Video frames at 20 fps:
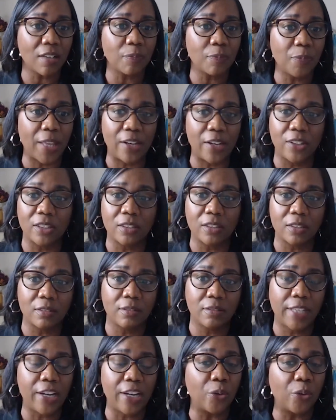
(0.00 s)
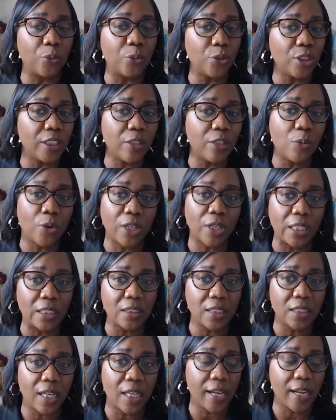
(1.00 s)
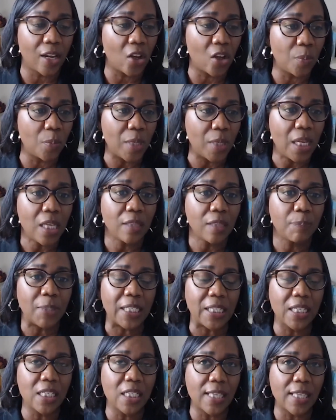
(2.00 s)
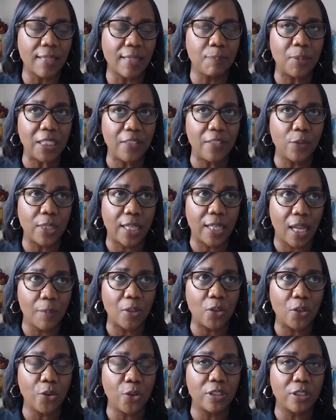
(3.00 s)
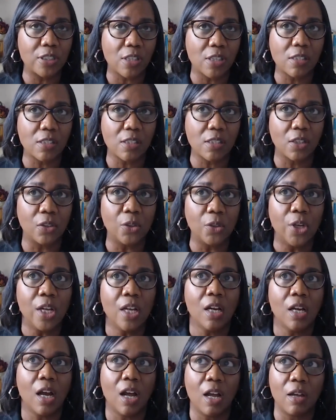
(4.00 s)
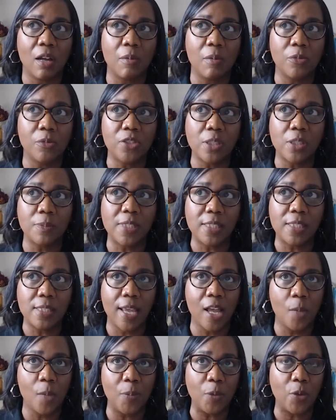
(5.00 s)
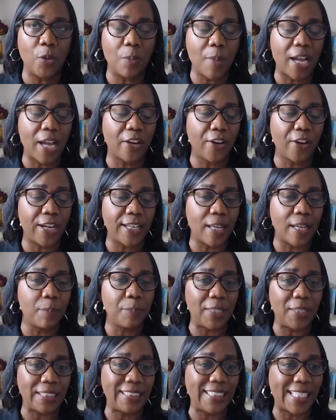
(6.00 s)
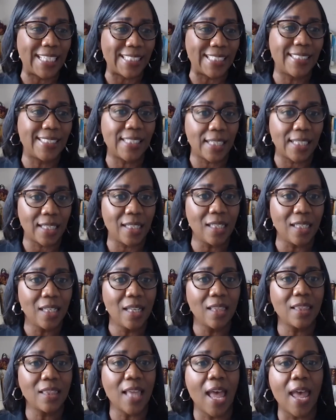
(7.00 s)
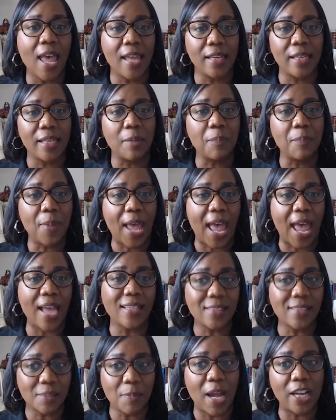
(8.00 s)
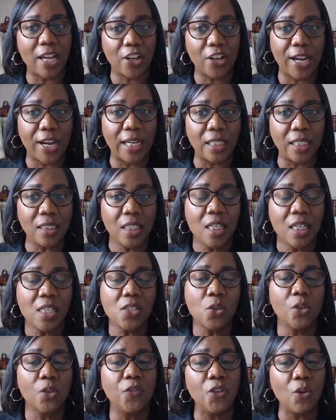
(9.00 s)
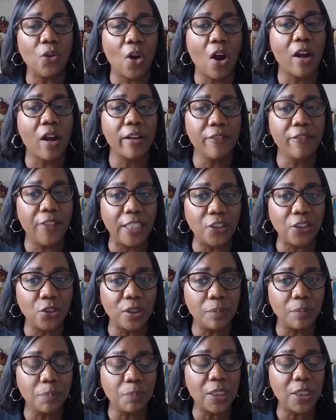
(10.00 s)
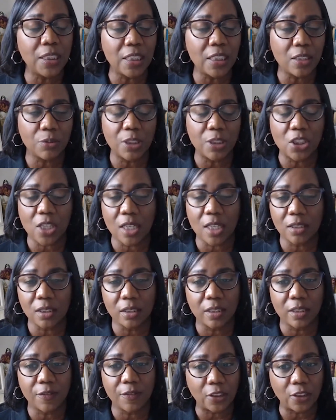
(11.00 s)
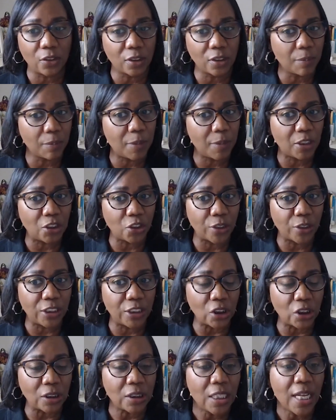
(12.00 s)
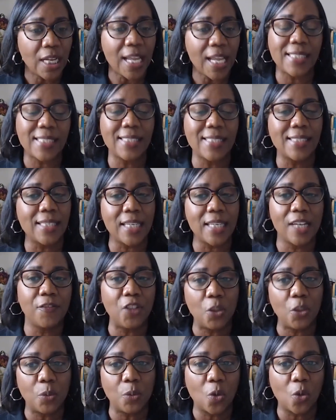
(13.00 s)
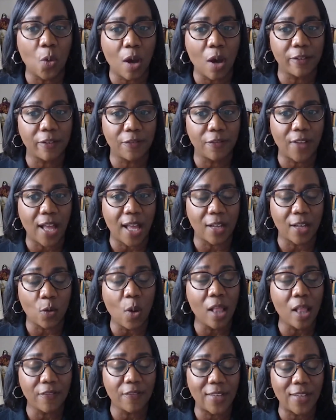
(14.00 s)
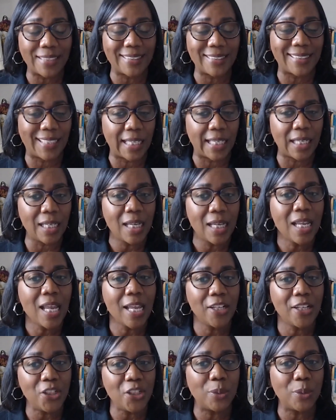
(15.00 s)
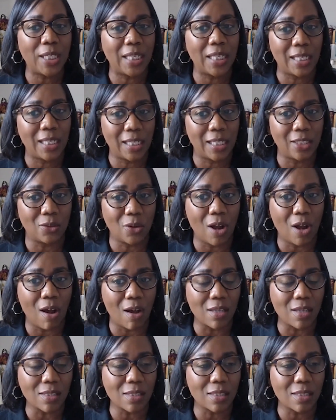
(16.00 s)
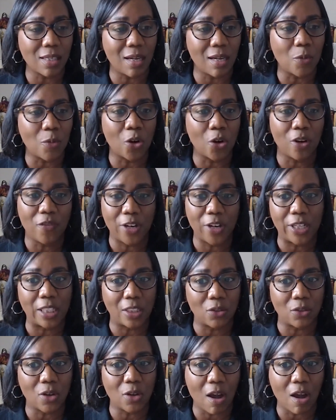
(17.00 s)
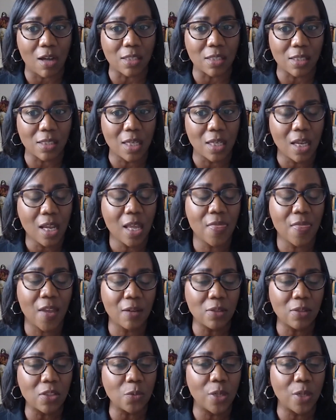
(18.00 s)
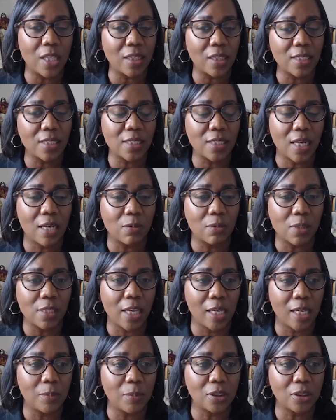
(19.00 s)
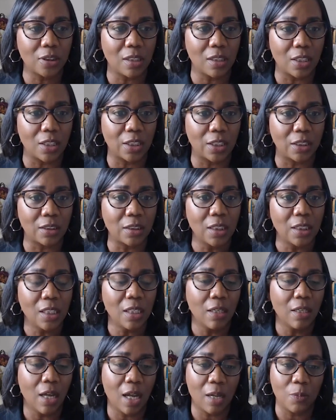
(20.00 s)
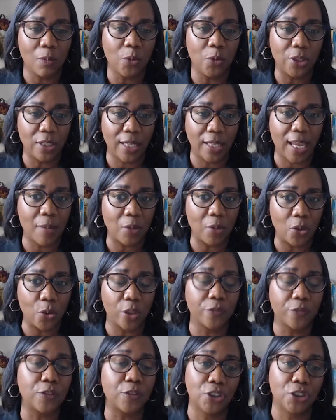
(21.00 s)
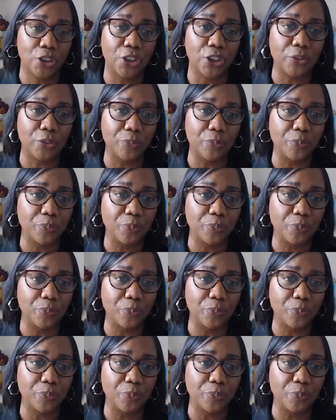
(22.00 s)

They are really working to help, because I believe with gammaCore, there's also some helping with migraine and PTSD that impacts migraine. So if you are a veteran, please reach out to the Veterans Administration and see if you would qualify to get it, and you would get it at no cost or a very low cost. And that was one of the things that I was able to learn with the gammaCore for sure.